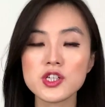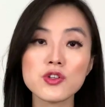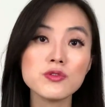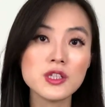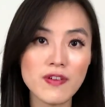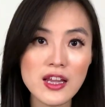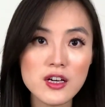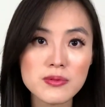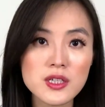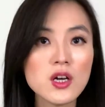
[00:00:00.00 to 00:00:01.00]
you
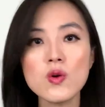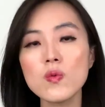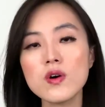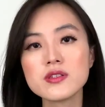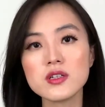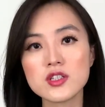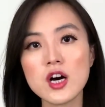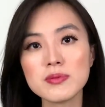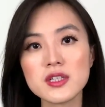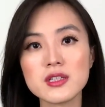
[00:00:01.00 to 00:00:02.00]
developed was
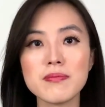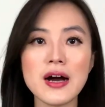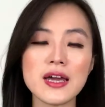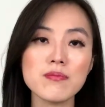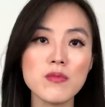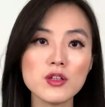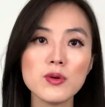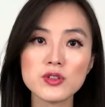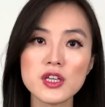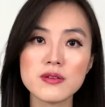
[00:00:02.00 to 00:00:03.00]
adopted by
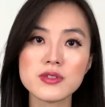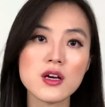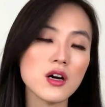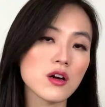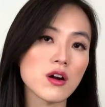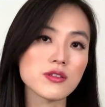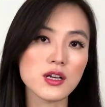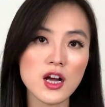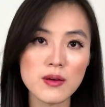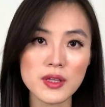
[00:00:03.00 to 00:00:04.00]
multiple teams across the
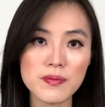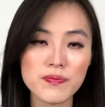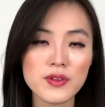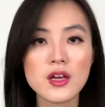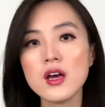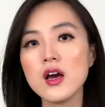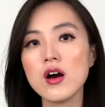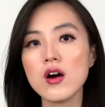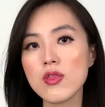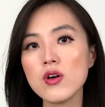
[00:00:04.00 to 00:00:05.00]
company.
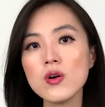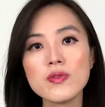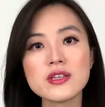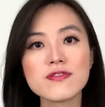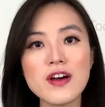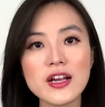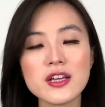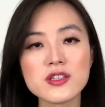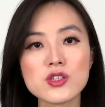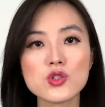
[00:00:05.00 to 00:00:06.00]
Although these
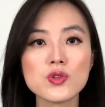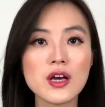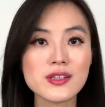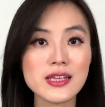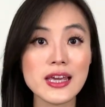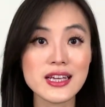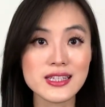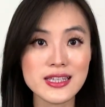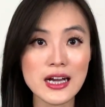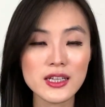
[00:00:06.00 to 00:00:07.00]
findings do not say
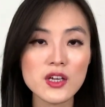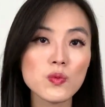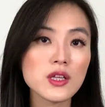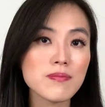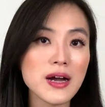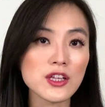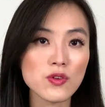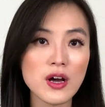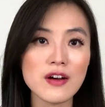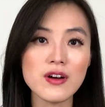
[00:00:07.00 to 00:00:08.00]
exactly what impact
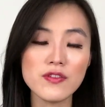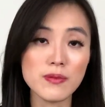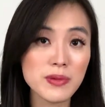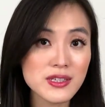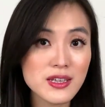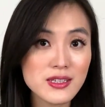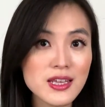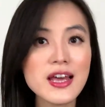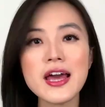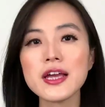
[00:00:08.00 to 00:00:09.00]
you have on the business,
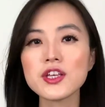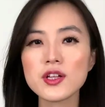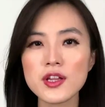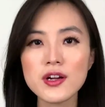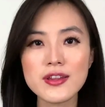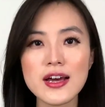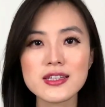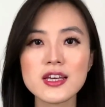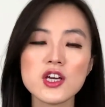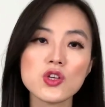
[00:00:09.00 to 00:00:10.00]
it is clear
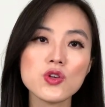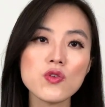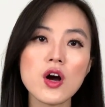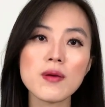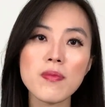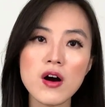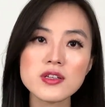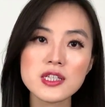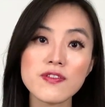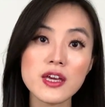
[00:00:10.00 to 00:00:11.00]
that you are
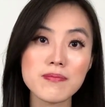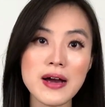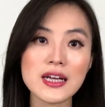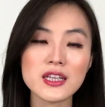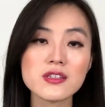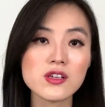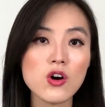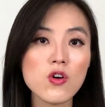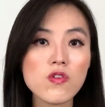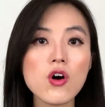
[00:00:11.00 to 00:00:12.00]
positively impacting the
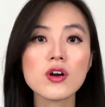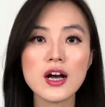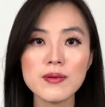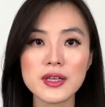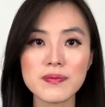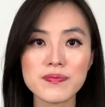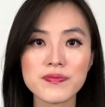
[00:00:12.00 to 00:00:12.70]
overall company.